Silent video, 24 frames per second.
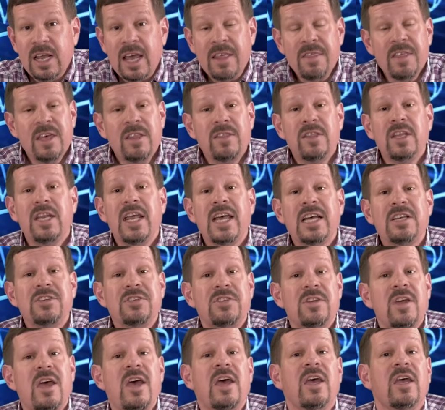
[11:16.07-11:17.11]
And then the next
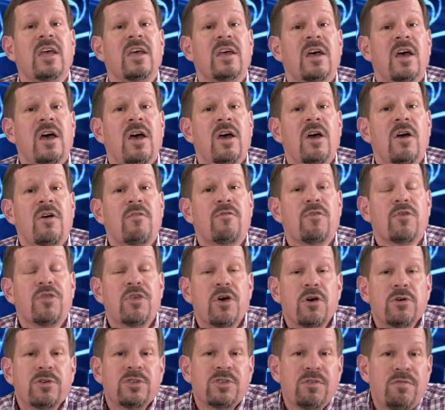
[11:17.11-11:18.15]
day, for
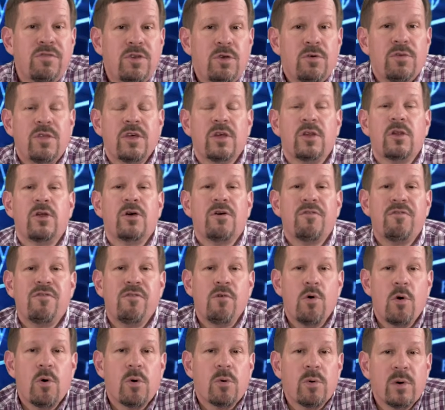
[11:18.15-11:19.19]
those of you that look
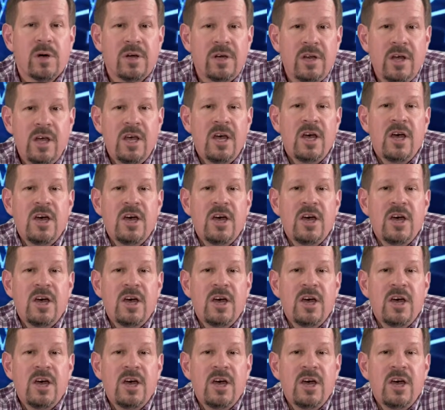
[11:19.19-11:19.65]
forward